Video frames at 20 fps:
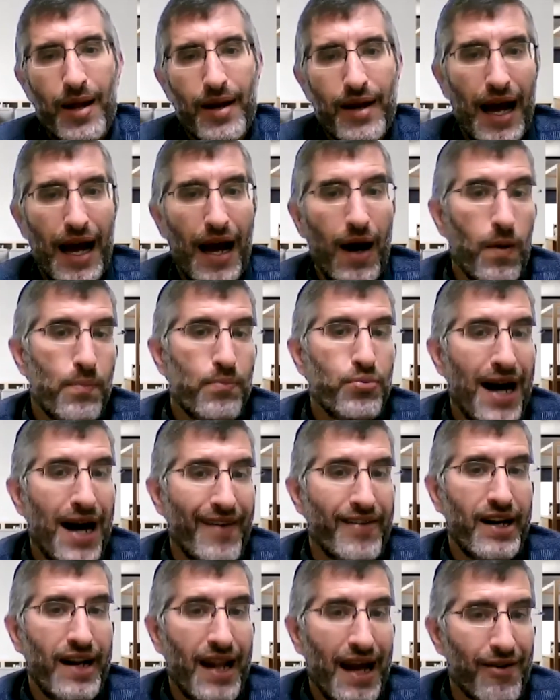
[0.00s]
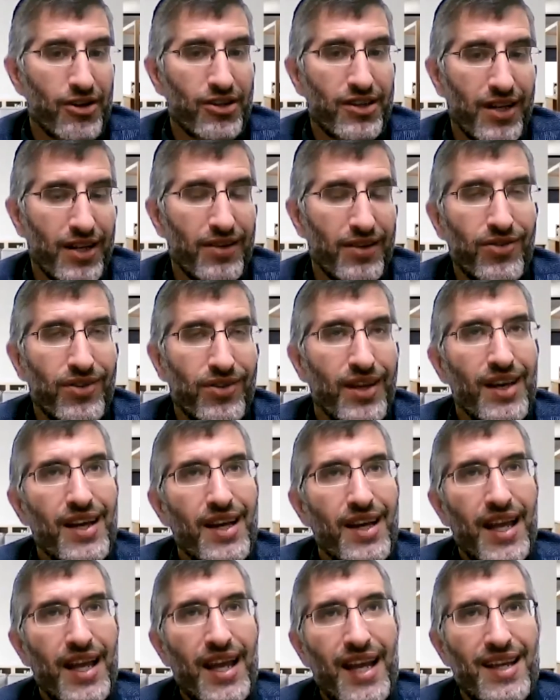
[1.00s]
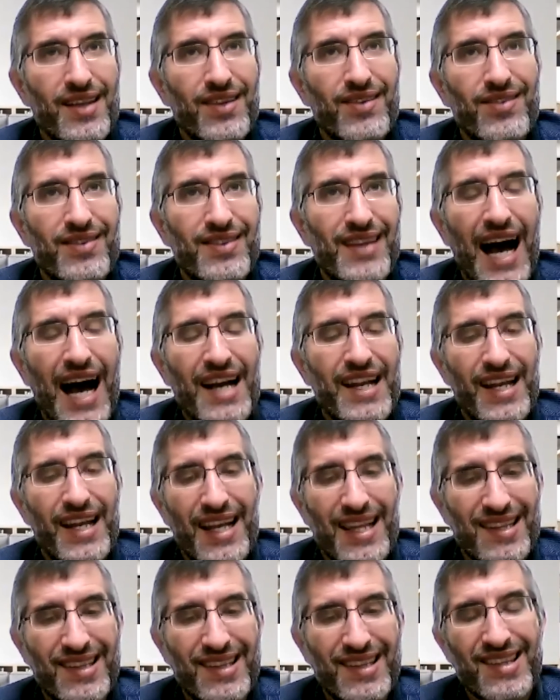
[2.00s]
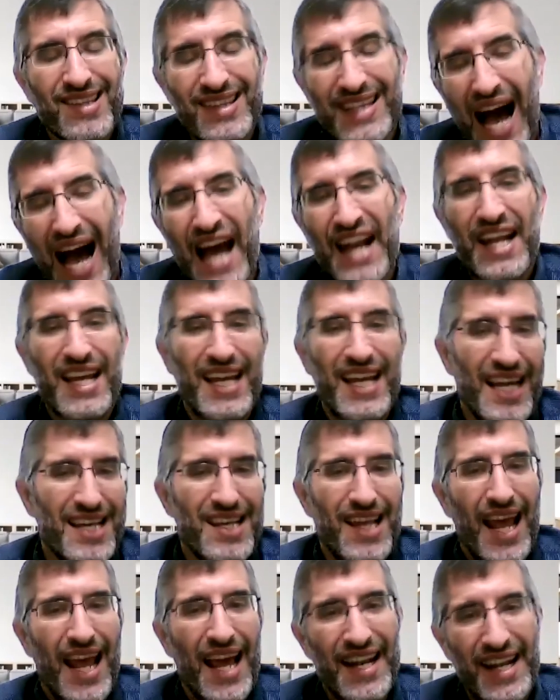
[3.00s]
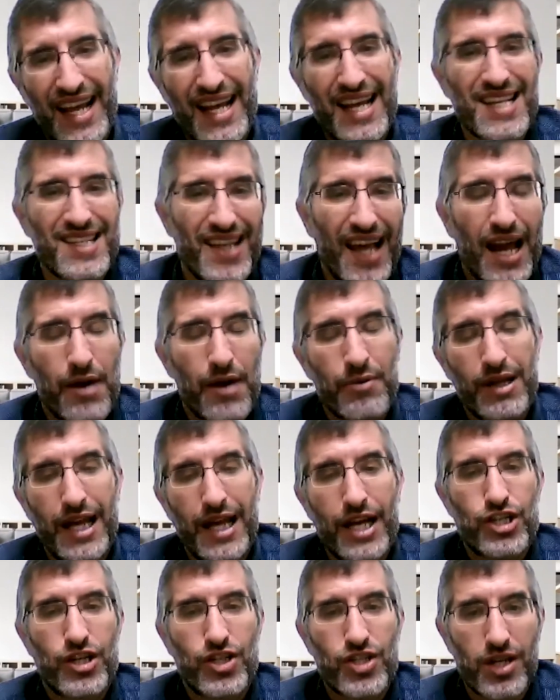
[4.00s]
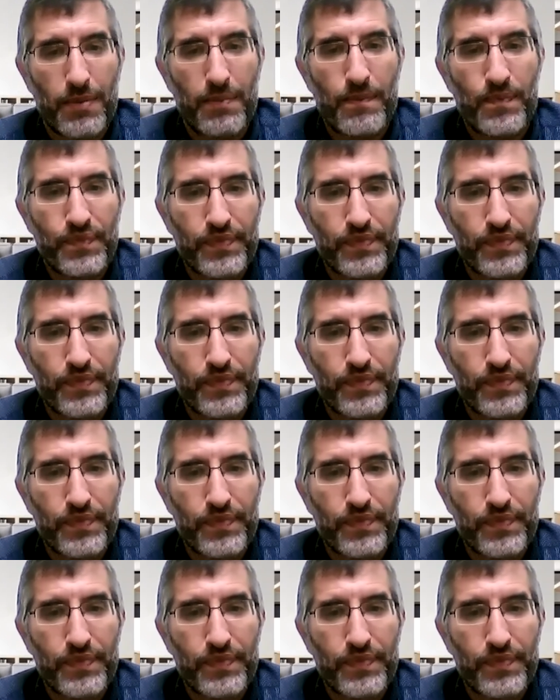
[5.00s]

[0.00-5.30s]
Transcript: Now, private inheritance is is a relationship.